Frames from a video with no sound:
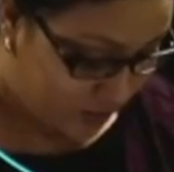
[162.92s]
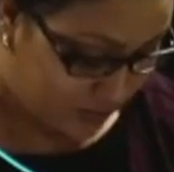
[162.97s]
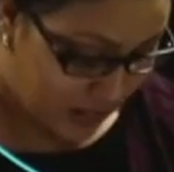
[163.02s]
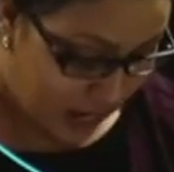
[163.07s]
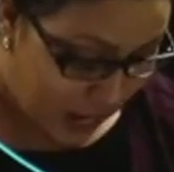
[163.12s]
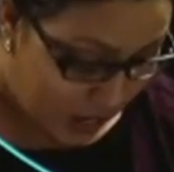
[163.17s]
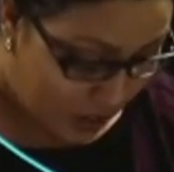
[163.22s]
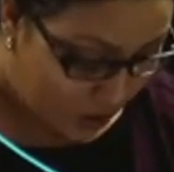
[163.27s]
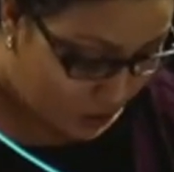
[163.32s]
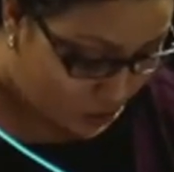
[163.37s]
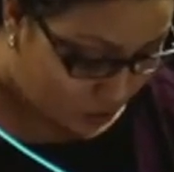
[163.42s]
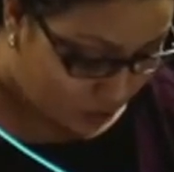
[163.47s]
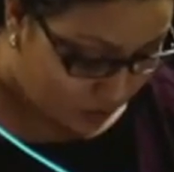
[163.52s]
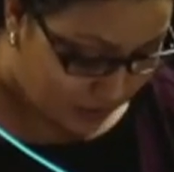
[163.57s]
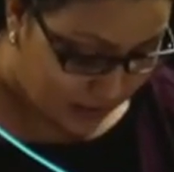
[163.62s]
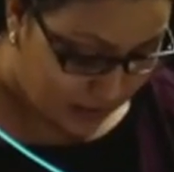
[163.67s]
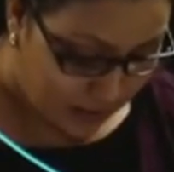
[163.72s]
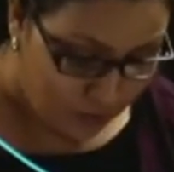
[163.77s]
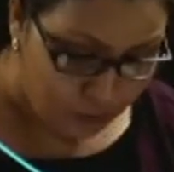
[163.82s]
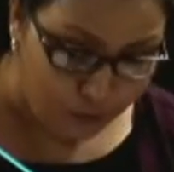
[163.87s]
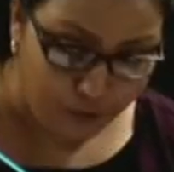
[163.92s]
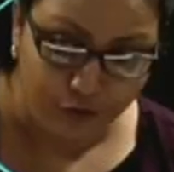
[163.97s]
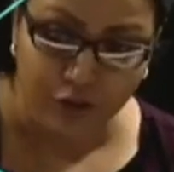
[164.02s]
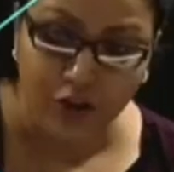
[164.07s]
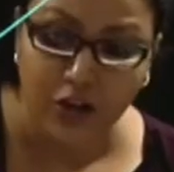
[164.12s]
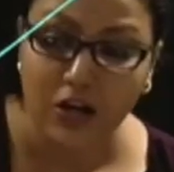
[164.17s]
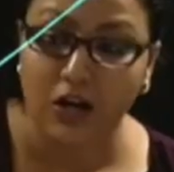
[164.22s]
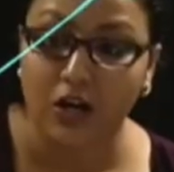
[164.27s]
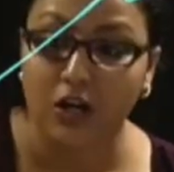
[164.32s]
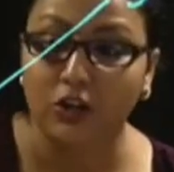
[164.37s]
Now, if
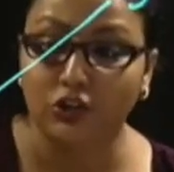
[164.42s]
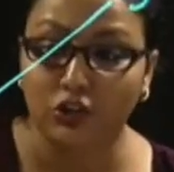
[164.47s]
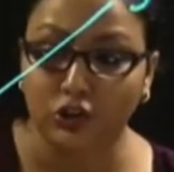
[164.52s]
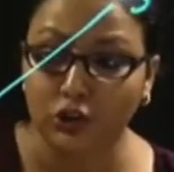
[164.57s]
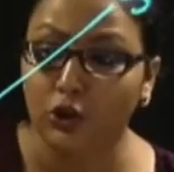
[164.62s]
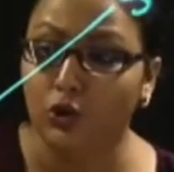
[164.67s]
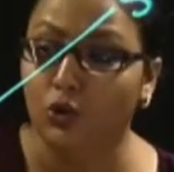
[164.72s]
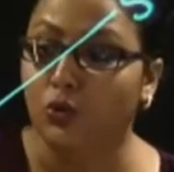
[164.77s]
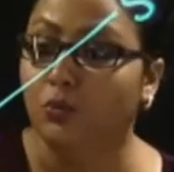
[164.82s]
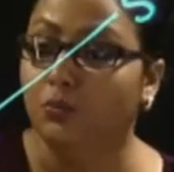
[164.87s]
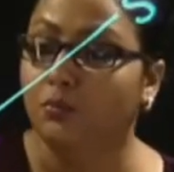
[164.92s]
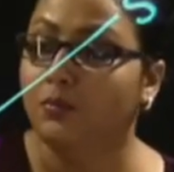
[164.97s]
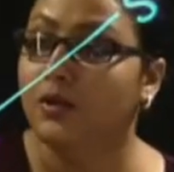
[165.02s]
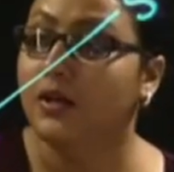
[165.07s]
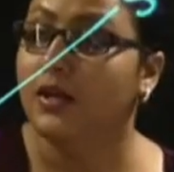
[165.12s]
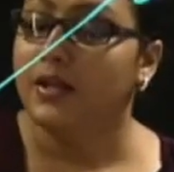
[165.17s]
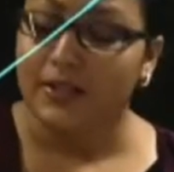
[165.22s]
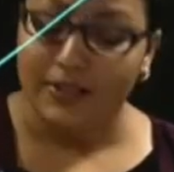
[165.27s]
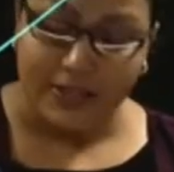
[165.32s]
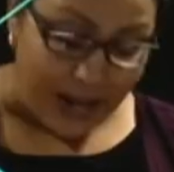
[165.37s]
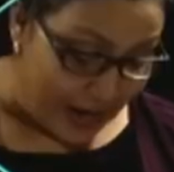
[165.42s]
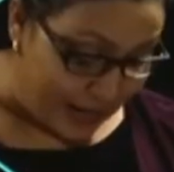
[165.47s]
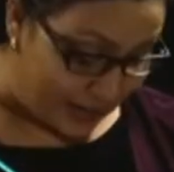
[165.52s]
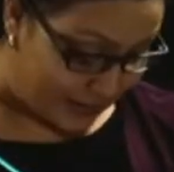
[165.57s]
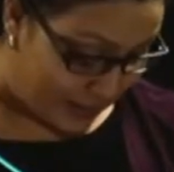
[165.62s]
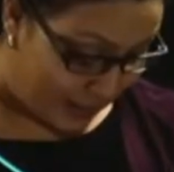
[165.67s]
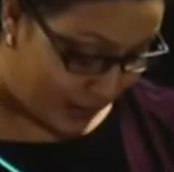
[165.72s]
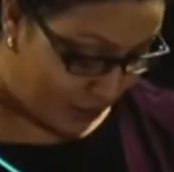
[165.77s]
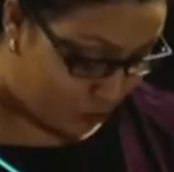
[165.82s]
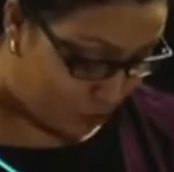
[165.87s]
we assume
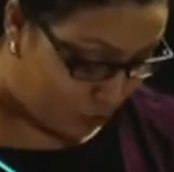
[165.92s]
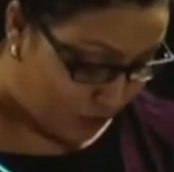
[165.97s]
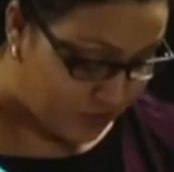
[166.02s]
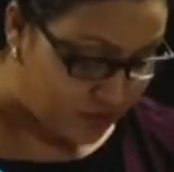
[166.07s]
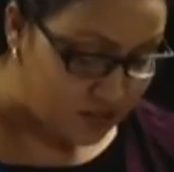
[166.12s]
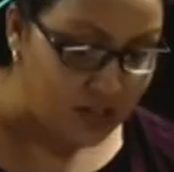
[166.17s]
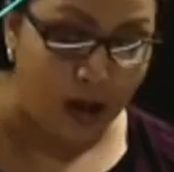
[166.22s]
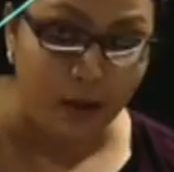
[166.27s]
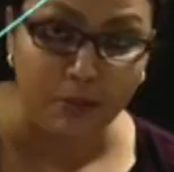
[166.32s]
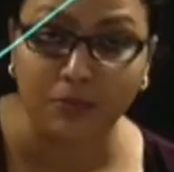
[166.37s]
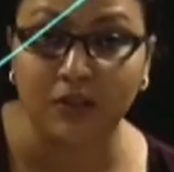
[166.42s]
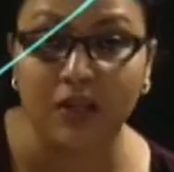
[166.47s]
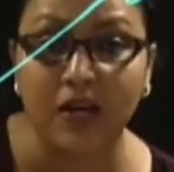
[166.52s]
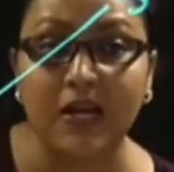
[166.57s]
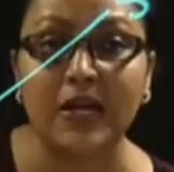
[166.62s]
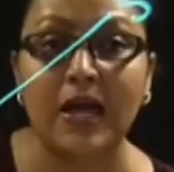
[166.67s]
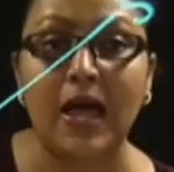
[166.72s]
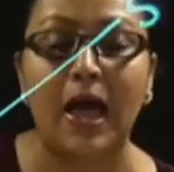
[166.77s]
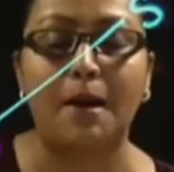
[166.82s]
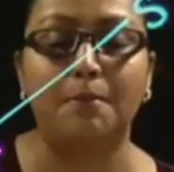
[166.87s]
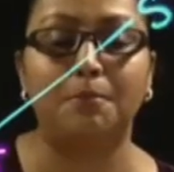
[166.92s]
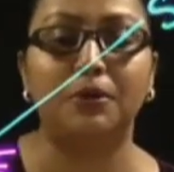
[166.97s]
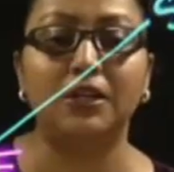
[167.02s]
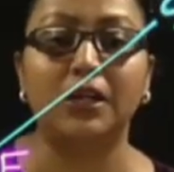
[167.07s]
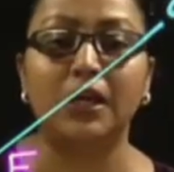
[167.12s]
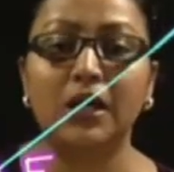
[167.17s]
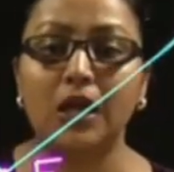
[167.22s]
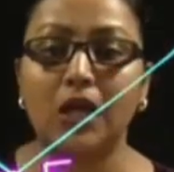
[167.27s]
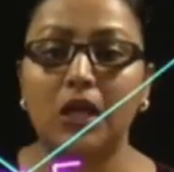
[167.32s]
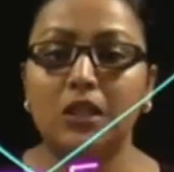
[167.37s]
that there was something
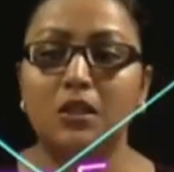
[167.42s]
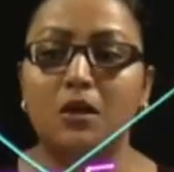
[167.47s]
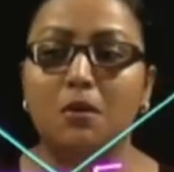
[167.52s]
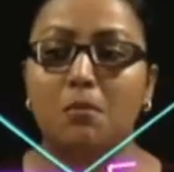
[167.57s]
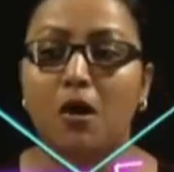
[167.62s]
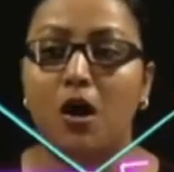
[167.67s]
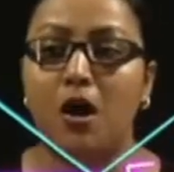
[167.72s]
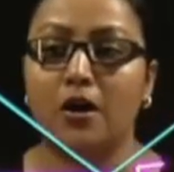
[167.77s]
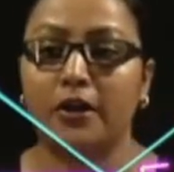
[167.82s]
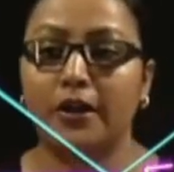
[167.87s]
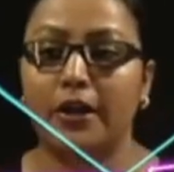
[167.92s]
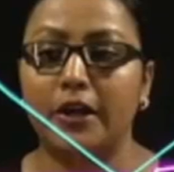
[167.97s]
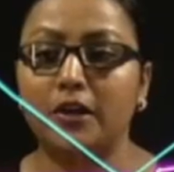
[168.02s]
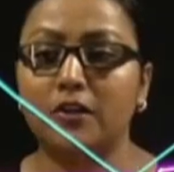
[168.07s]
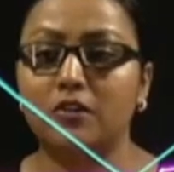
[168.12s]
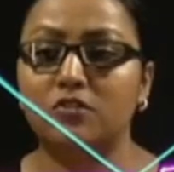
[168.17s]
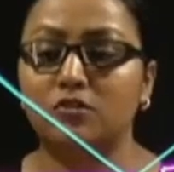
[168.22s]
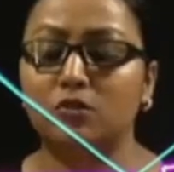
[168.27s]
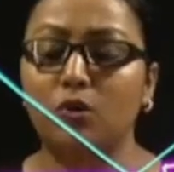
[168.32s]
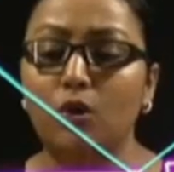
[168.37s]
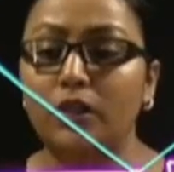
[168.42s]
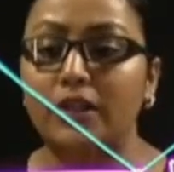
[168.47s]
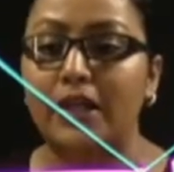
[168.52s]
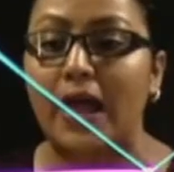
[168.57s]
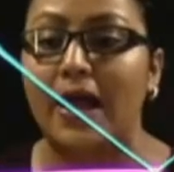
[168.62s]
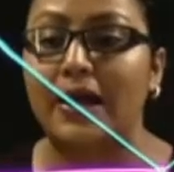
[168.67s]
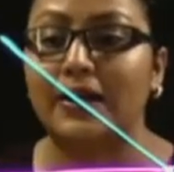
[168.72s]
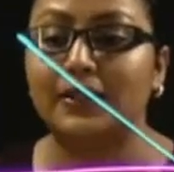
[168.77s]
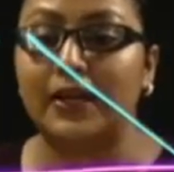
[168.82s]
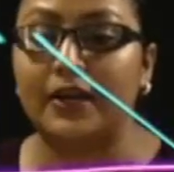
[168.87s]
happening in the market so
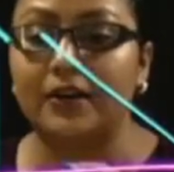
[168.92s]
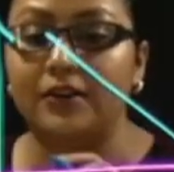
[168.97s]
that